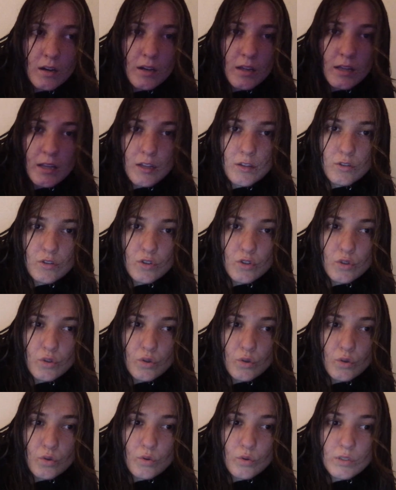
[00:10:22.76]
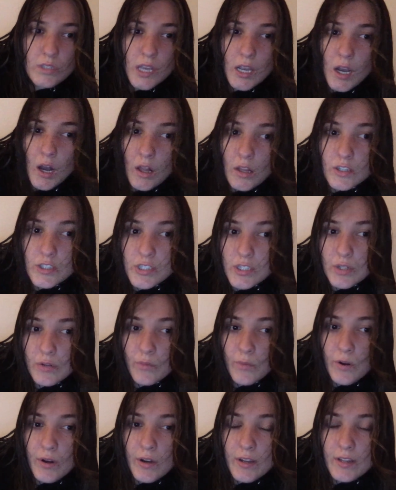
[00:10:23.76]
into psychology
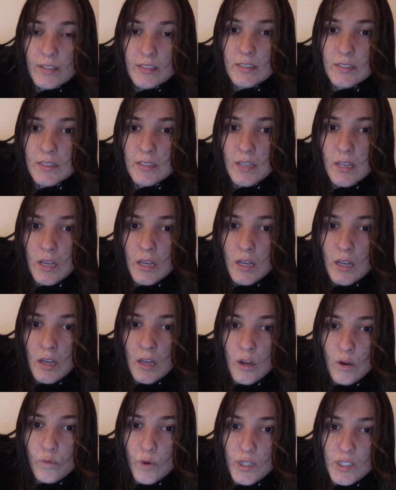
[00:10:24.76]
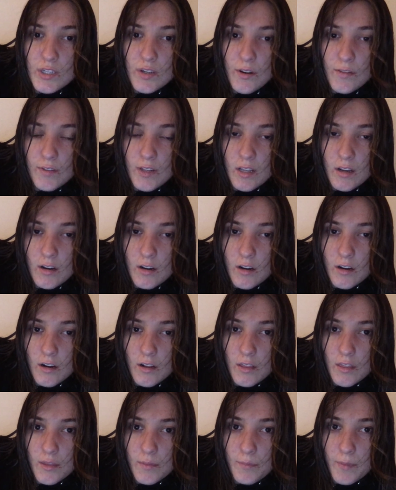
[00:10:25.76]
was Wretched of the
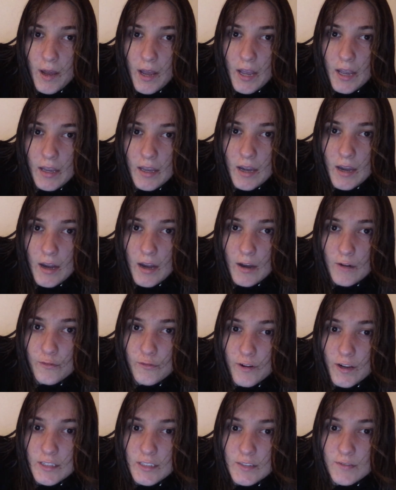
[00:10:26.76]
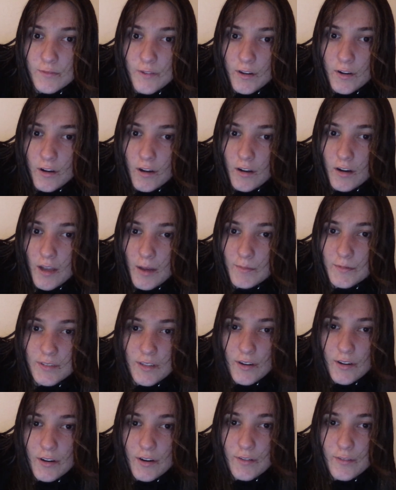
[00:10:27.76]
Earth by Franz Fanon. I'm
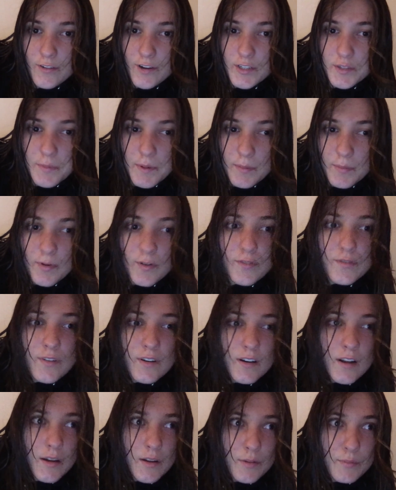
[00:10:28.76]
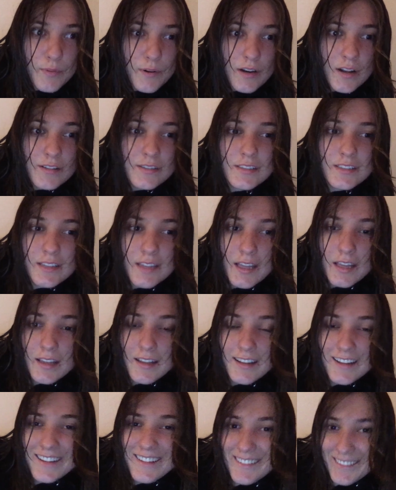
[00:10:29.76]
sorry, French people, for not pronouncing
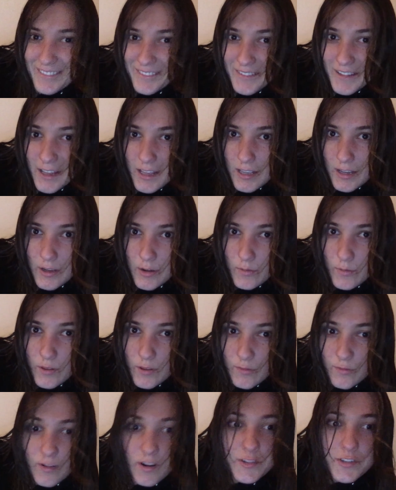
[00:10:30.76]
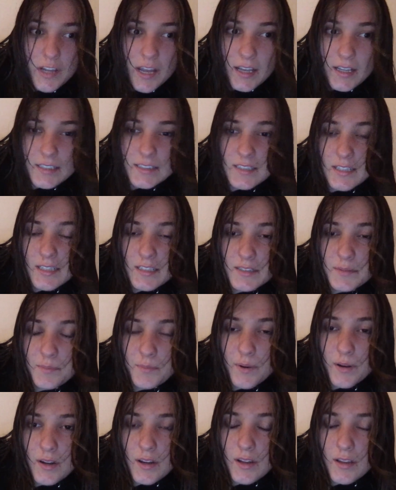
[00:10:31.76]
that with a French accent.
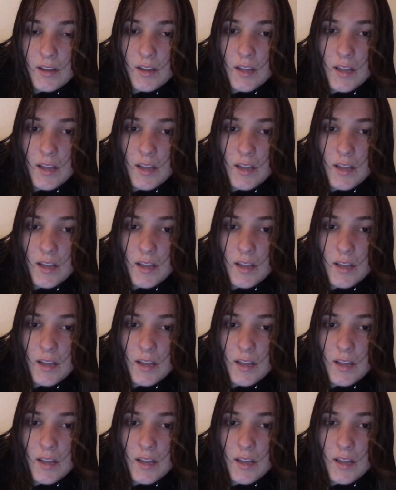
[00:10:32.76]
But